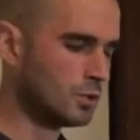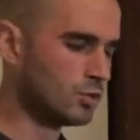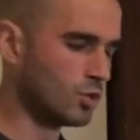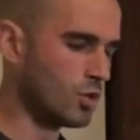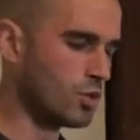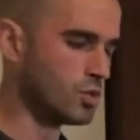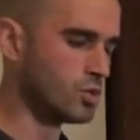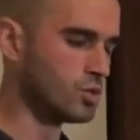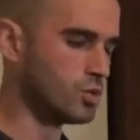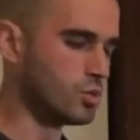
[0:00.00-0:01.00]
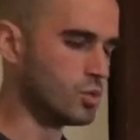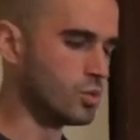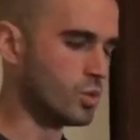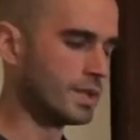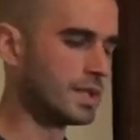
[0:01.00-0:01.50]

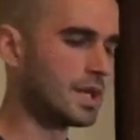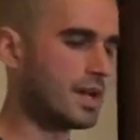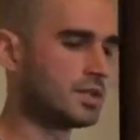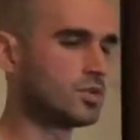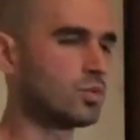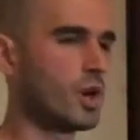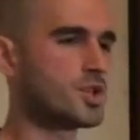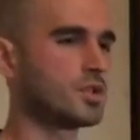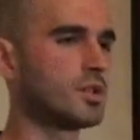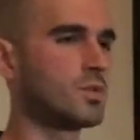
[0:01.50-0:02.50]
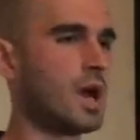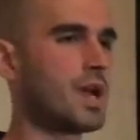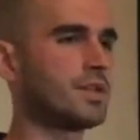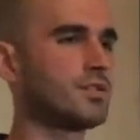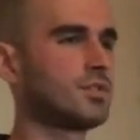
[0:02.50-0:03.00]
So when the guy is washing the
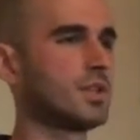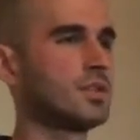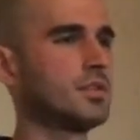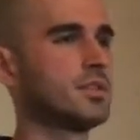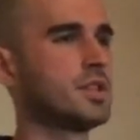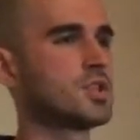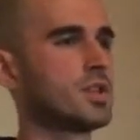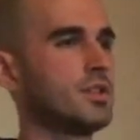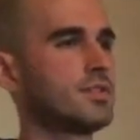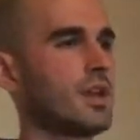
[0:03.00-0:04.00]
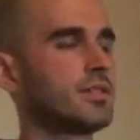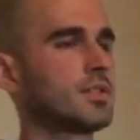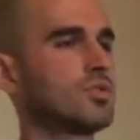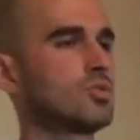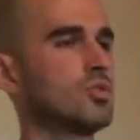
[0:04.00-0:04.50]
rice and the teacher is
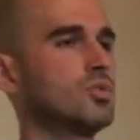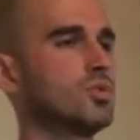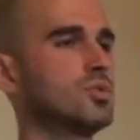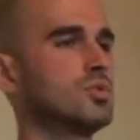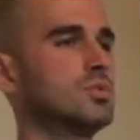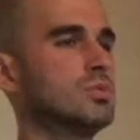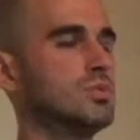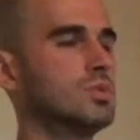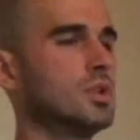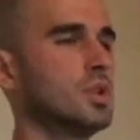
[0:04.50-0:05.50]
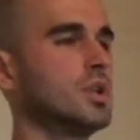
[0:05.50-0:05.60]
asking, so do you